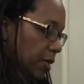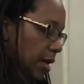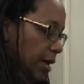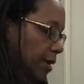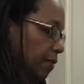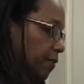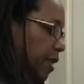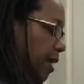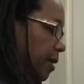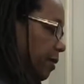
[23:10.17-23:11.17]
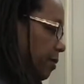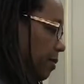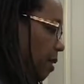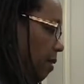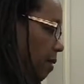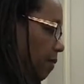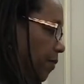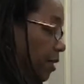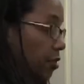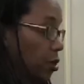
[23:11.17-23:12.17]
lives and
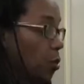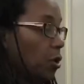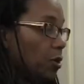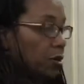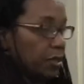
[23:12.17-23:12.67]
in their world.